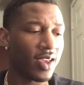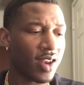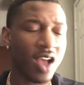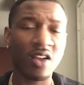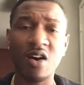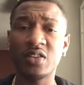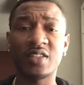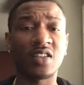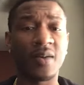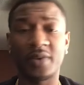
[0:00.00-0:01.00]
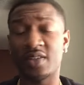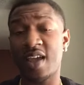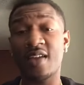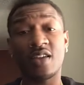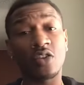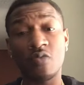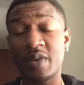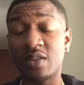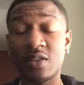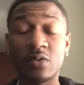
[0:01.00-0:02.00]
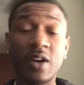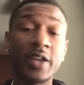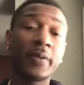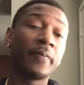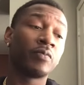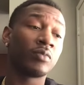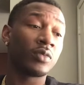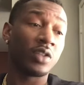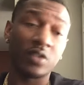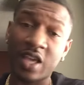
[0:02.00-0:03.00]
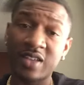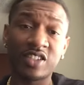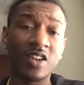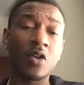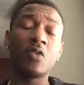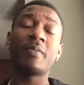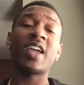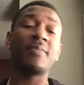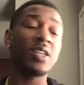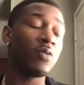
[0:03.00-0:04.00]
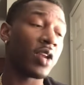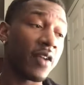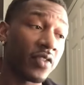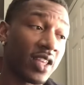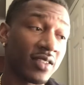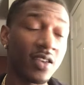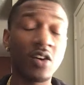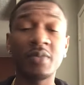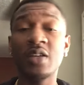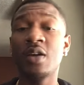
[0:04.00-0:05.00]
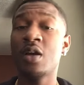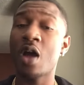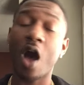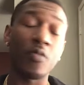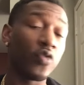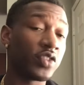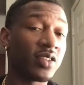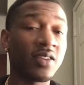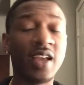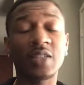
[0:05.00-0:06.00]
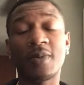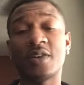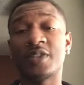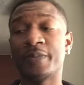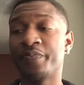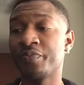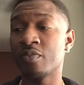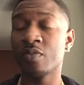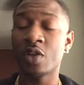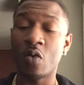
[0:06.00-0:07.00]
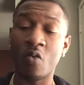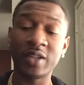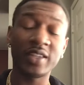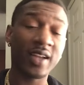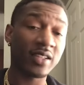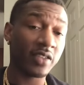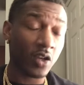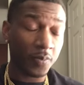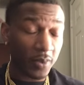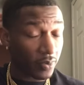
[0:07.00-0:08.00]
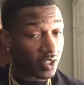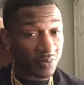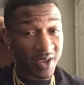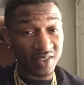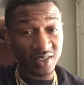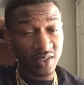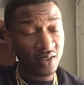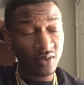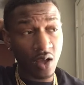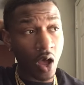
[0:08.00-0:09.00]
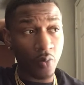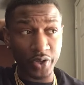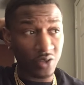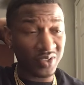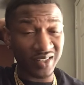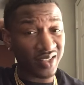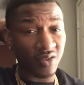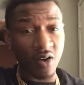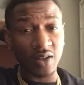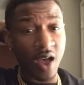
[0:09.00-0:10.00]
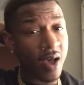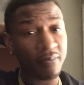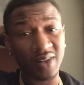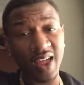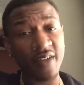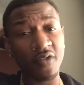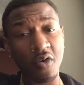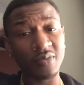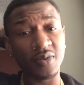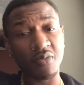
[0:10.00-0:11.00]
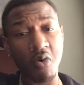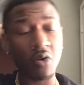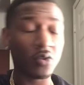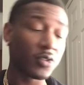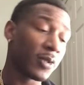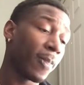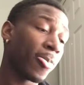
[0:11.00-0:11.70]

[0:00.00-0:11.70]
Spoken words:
And I call these companies, hey, can you beat this rate? Yes, no, maybe, whatever they tell me, I'll move to the next person. One thing I tell people, especially when using these online platforms and portals,